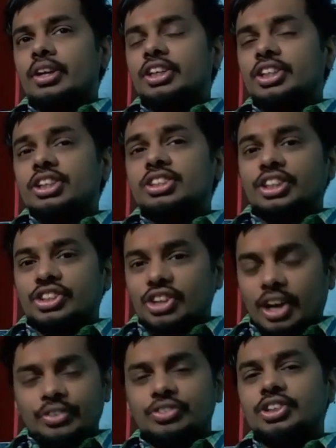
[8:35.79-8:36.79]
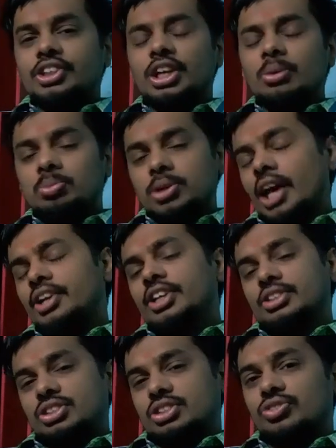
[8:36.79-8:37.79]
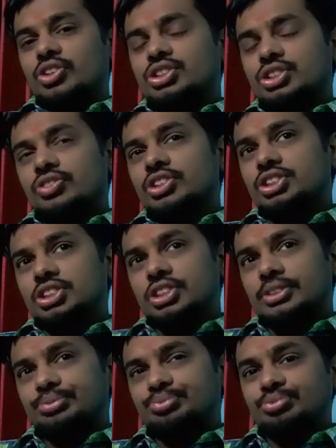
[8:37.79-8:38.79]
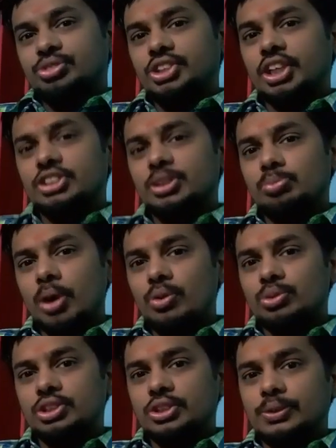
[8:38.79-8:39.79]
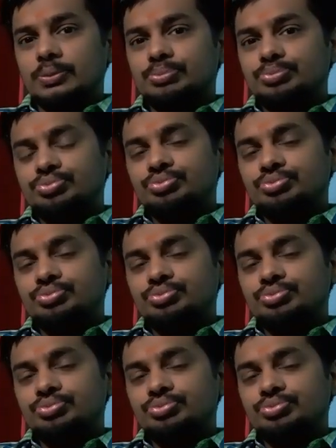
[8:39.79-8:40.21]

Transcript: it is the transiting planets which says about the